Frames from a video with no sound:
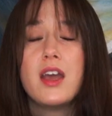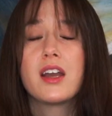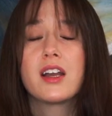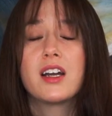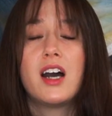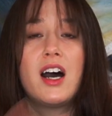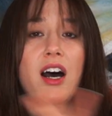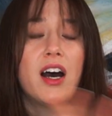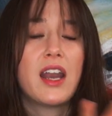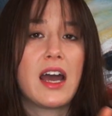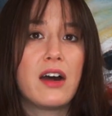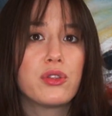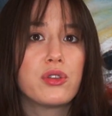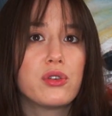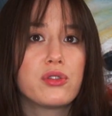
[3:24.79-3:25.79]
Cut
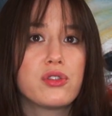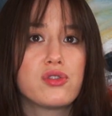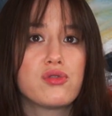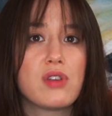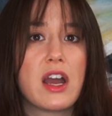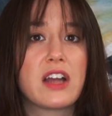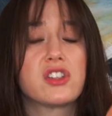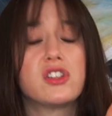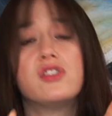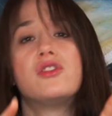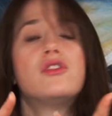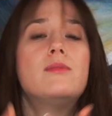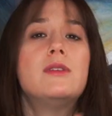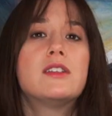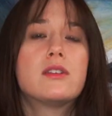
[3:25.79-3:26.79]
out those distractions.
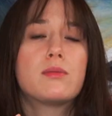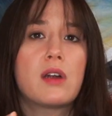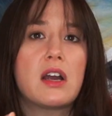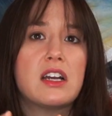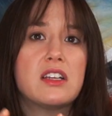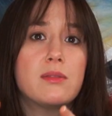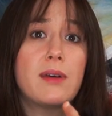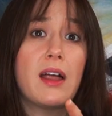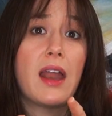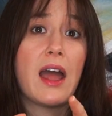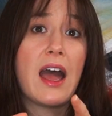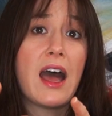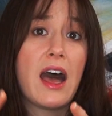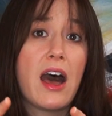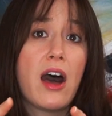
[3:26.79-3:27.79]
You'd be surprised about
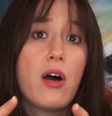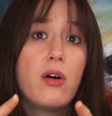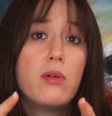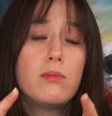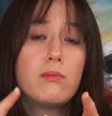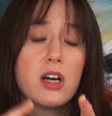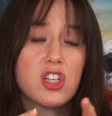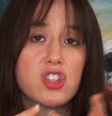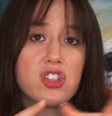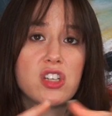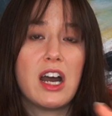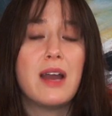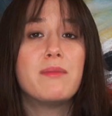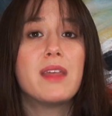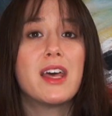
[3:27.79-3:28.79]
how much
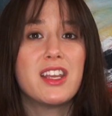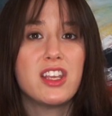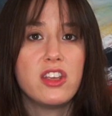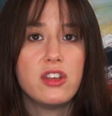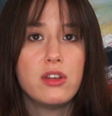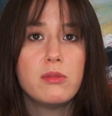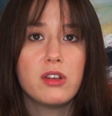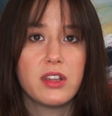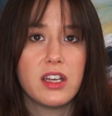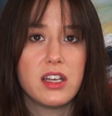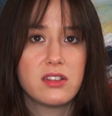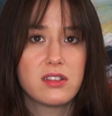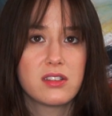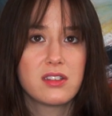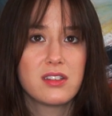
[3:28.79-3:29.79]
time that
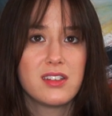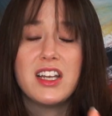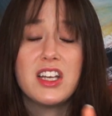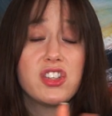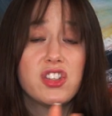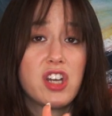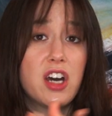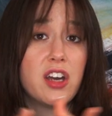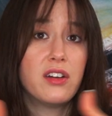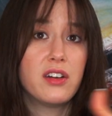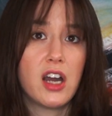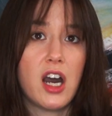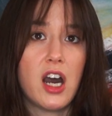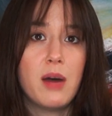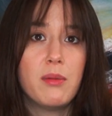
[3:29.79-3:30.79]
accumulates. It's not
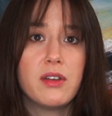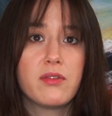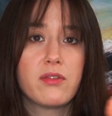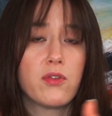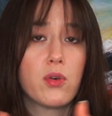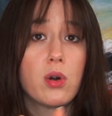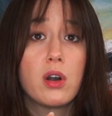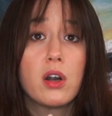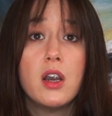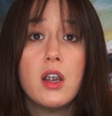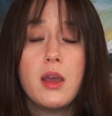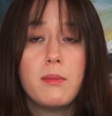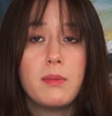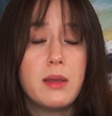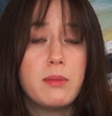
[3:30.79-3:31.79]
uncommon for
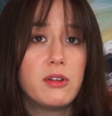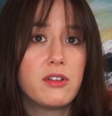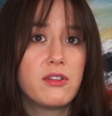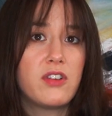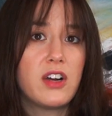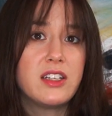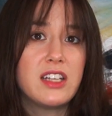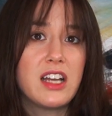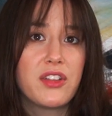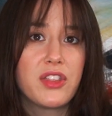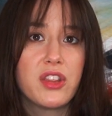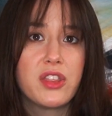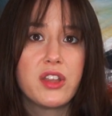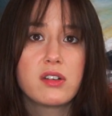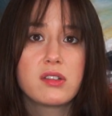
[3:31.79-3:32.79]
people to find out
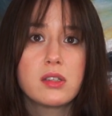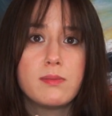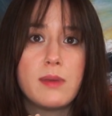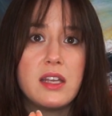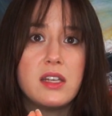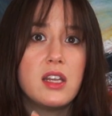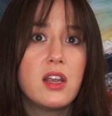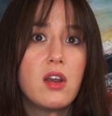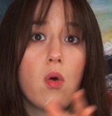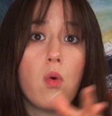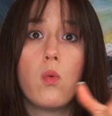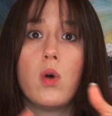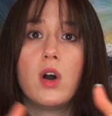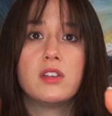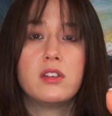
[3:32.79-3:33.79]
that they're spending
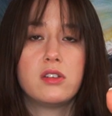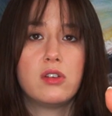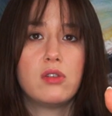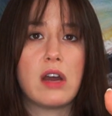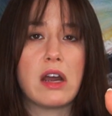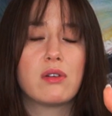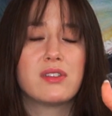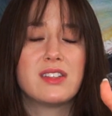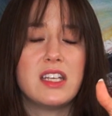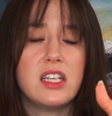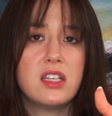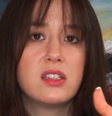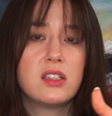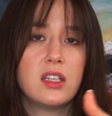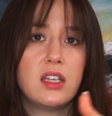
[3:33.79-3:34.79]
1 to 2 hours
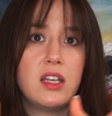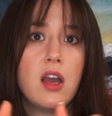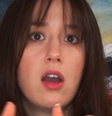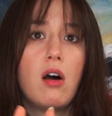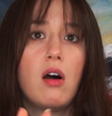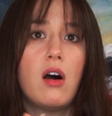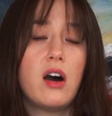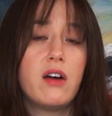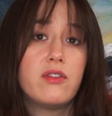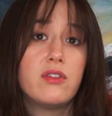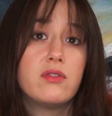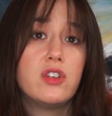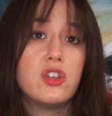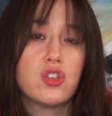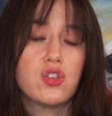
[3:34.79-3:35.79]
easily off of
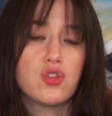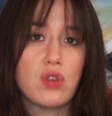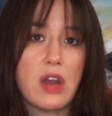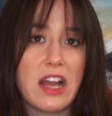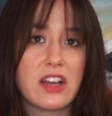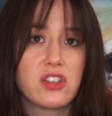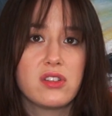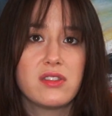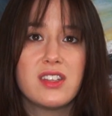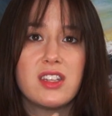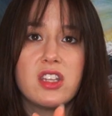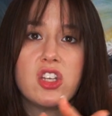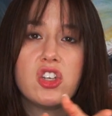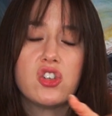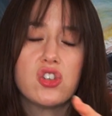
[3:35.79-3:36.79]
distractions that
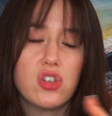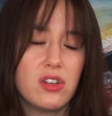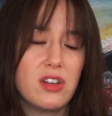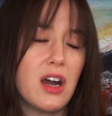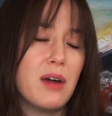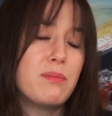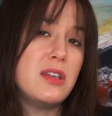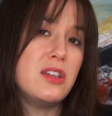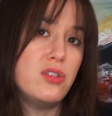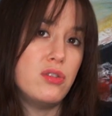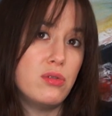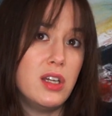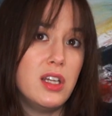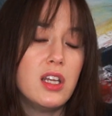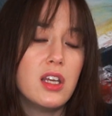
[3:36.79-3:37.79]
they should not be
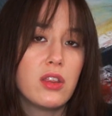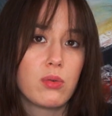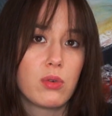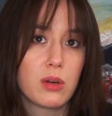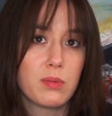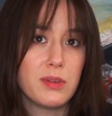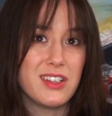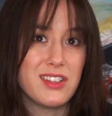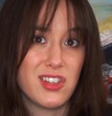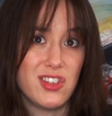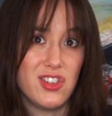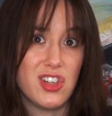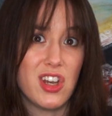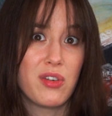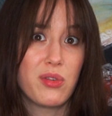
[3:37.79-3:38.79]
doing in the workplace in
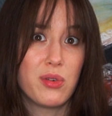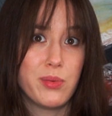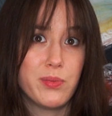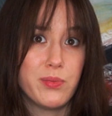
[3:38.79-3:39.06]
general.